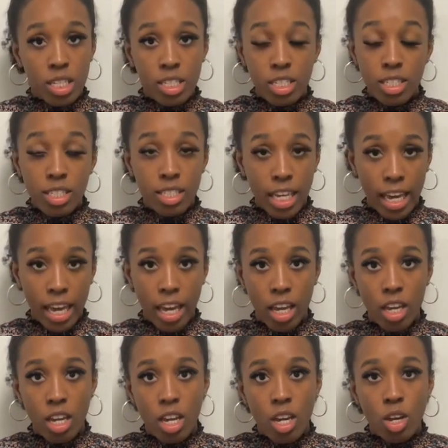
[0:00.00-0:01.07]

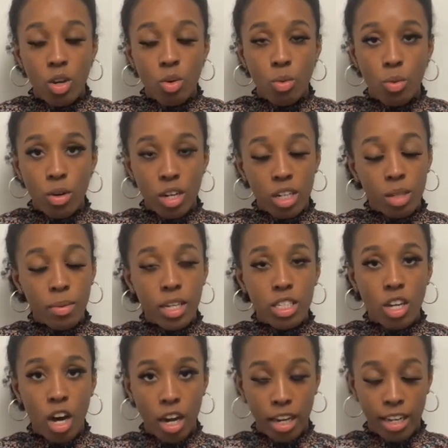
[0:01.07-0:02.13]
Today, we're going to be
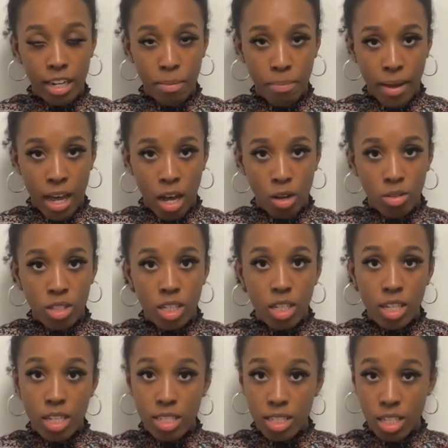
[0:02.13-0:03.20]
talking about
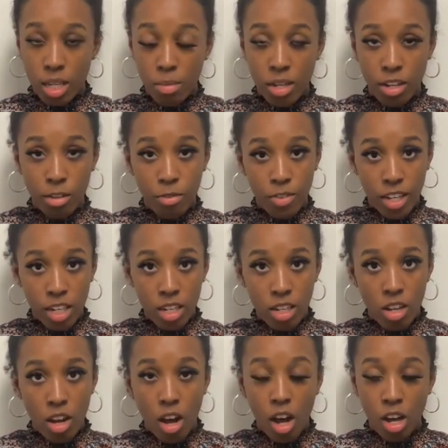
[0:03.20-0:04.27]
acetaminophen,
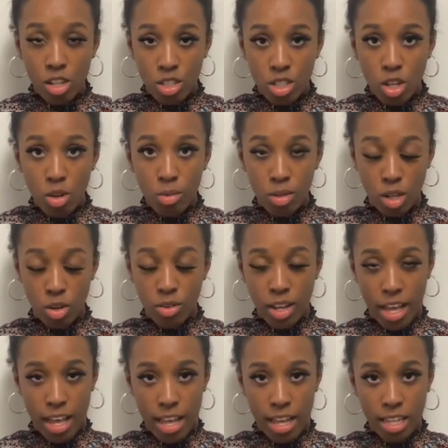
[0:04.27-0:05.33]
also
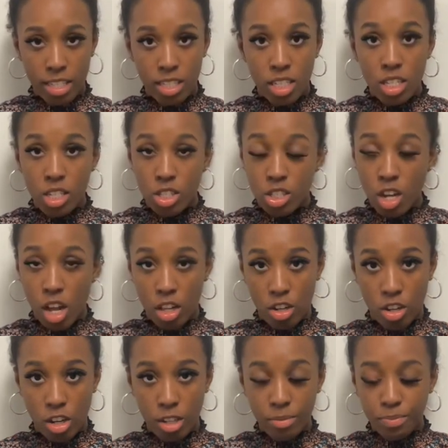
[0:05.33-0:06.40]
known as
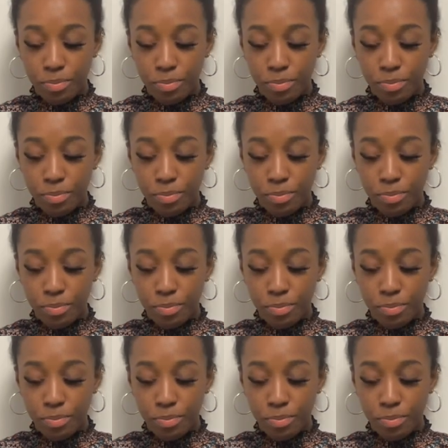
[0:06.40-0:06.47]
Tylenol.